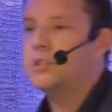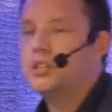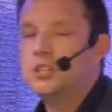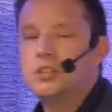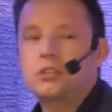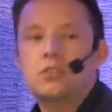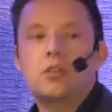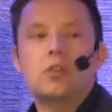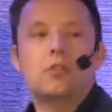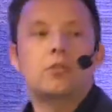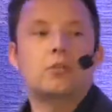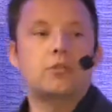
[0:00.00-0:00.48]
which
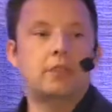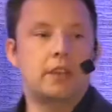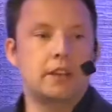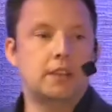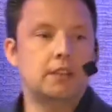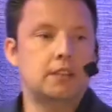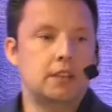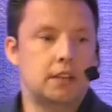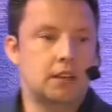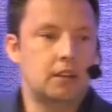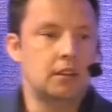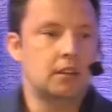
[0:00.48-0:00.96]
is not
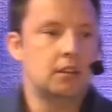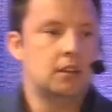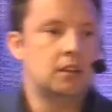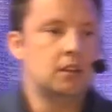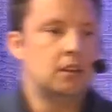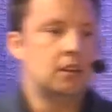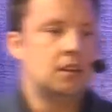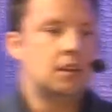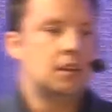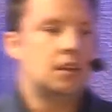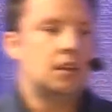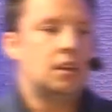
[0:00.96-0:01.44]
authentic.
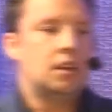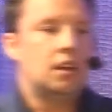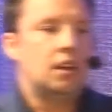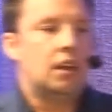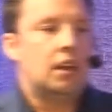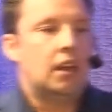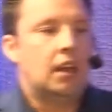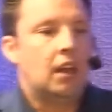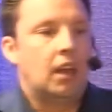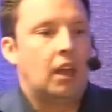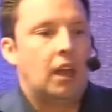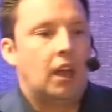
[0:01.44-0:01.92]

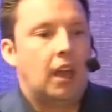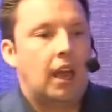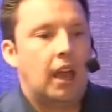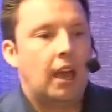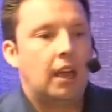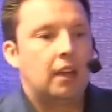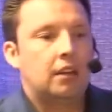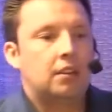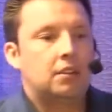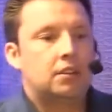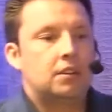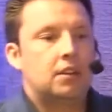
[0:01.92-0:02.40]

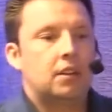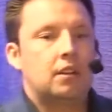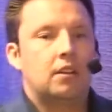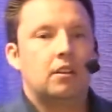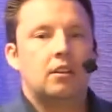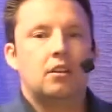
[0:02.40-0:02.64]
And